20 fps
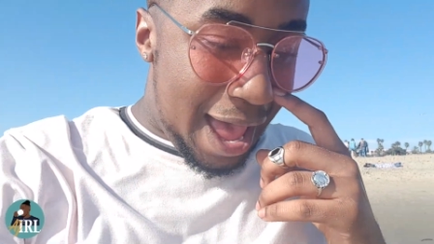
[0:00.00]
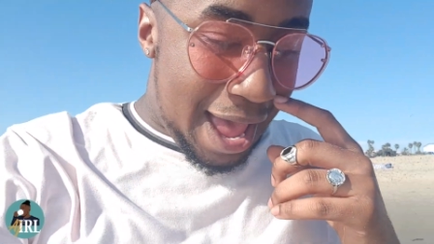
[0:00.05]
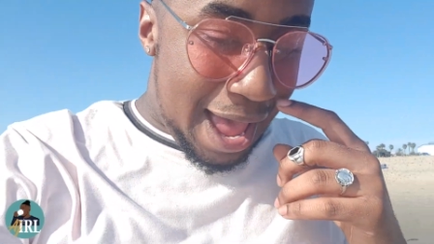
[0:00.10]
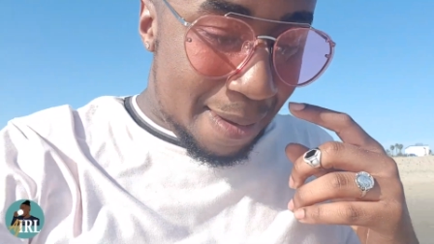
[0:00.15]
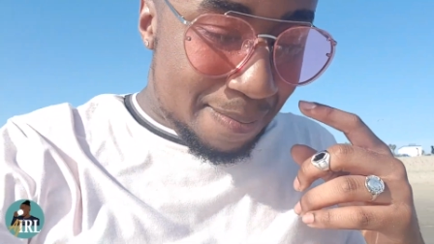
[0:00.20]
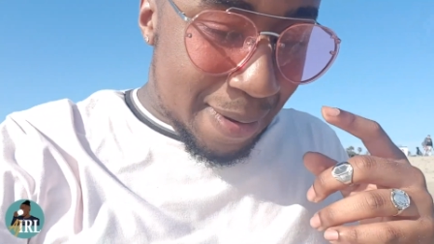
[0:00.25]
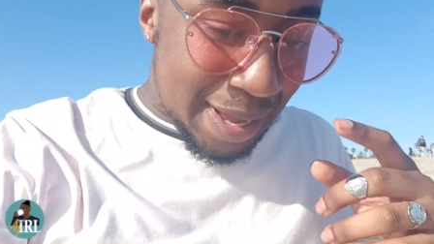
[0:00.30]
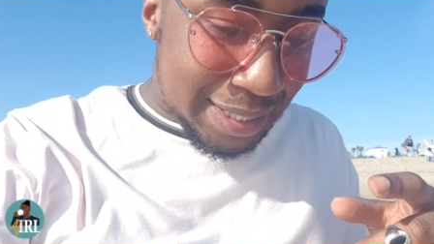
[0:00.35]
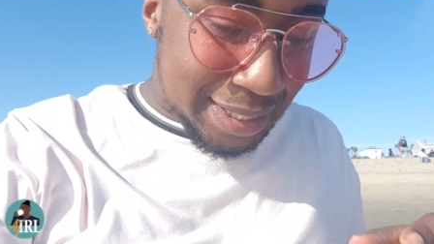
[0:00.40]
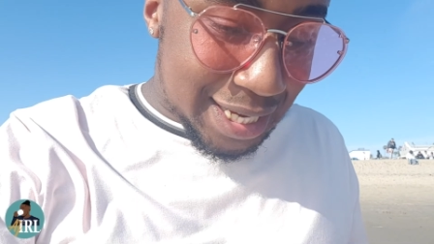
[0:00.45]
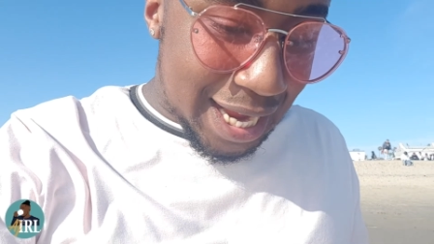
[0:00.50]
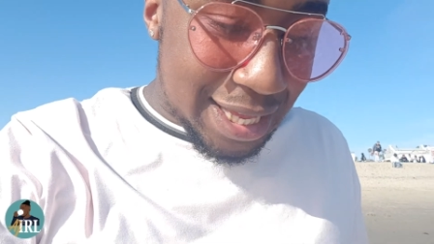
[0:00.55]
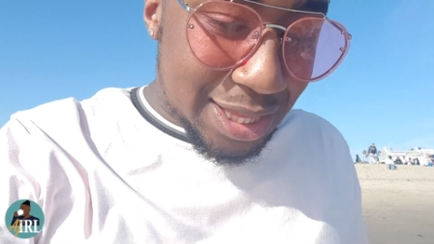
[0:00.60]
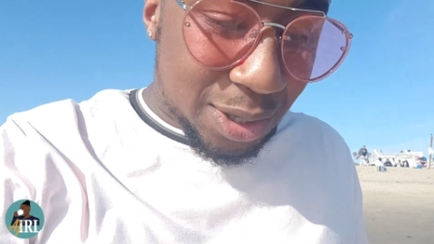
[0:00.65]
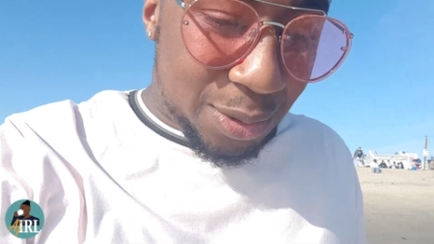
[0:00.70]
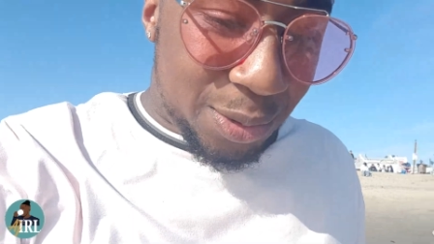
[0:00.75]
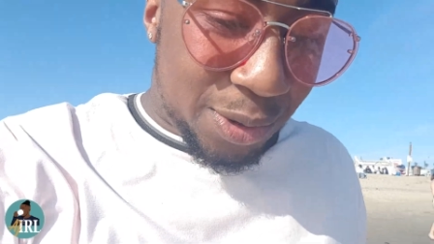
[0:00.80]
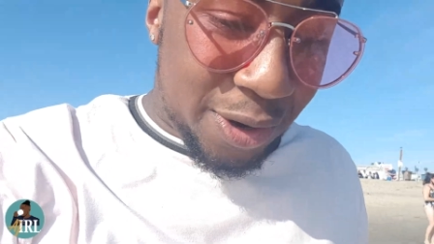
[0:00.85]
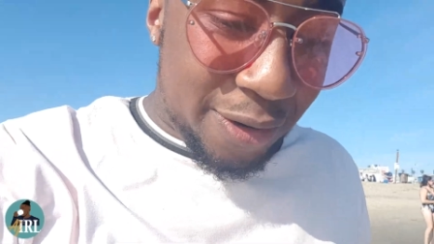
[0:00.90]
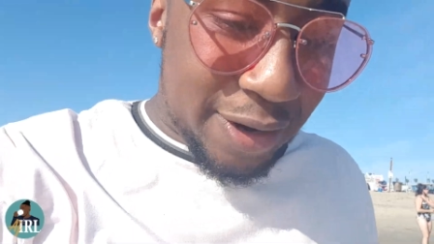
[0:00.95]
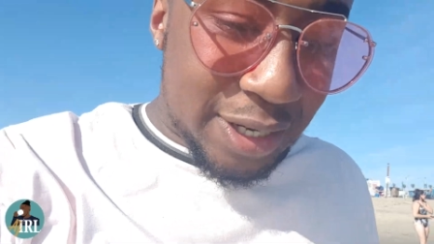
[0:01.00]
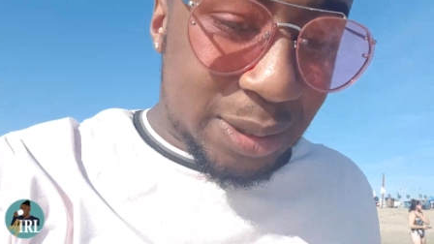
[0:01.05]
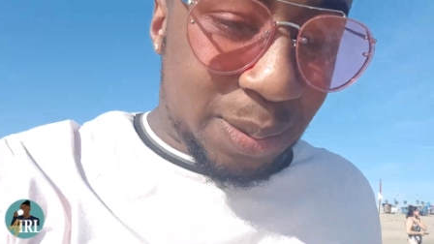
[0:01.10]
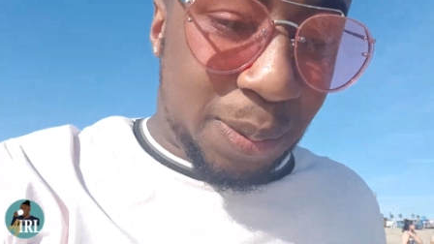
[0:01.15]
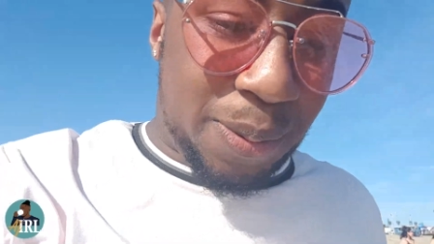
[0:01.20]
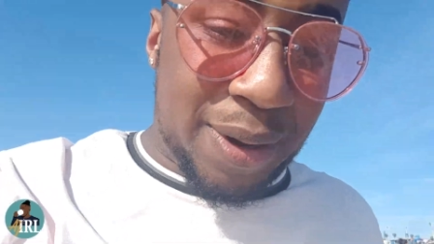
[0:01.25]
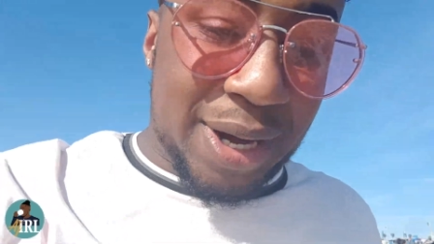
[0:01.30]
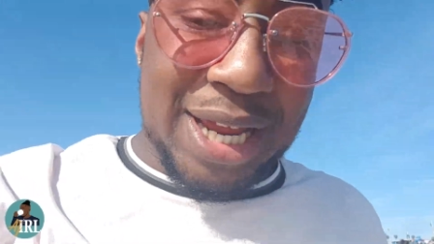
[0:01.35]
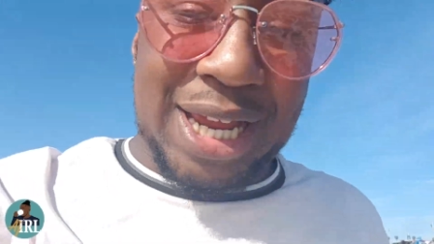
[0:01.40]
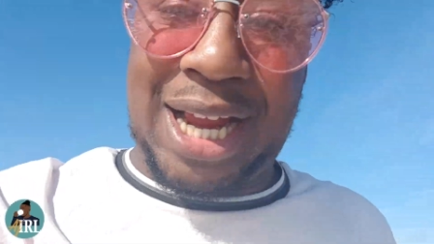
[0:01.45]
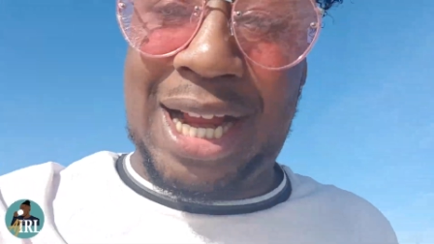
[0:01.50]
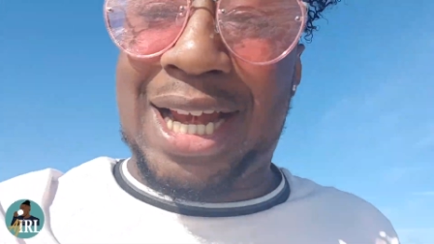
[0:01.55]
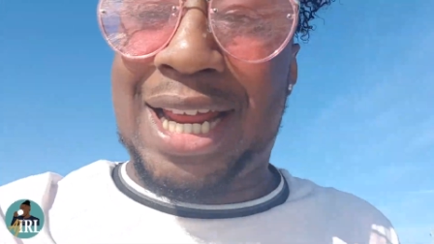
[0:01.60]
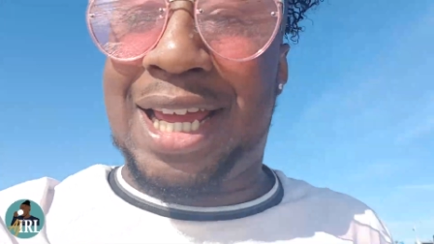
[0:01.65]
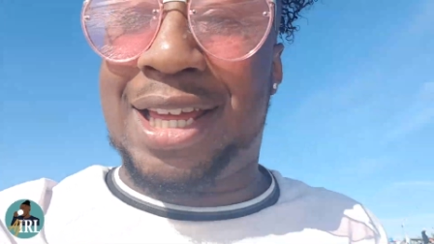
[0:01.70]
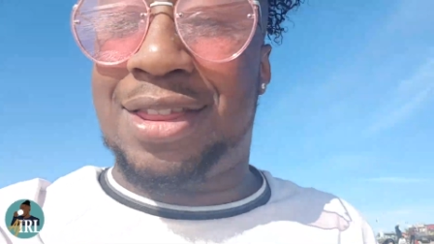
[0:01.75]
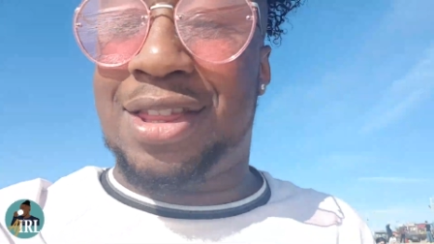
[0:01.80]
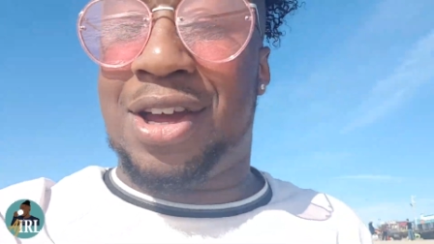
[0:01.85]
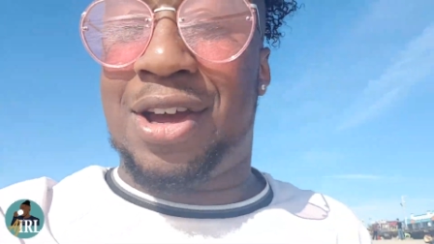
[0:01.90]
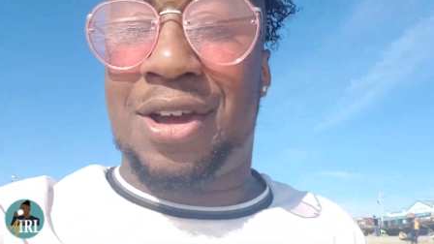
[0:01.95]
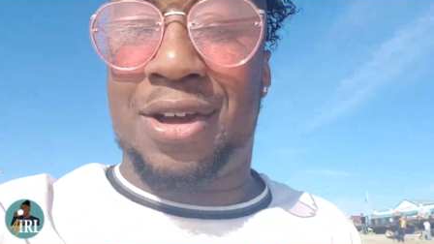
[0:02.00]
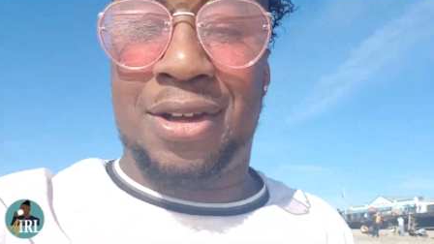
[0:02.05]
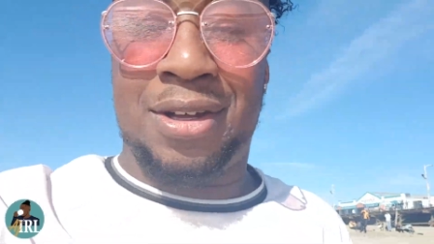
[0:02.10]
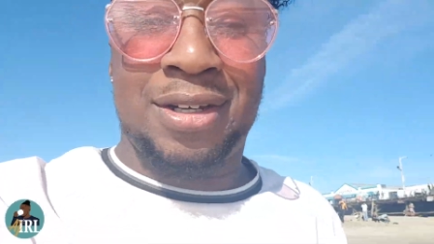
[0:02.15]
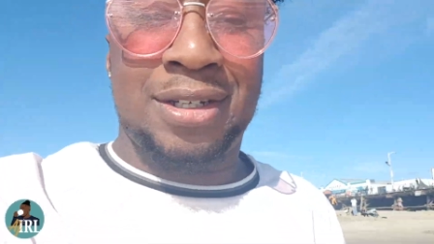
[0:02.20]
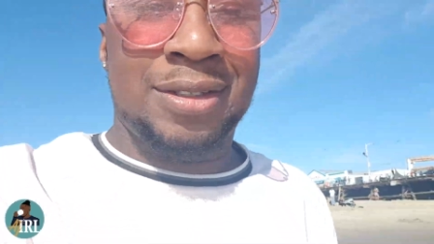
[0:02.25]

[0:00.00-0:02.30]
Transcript: I must say the water is pretty clean though,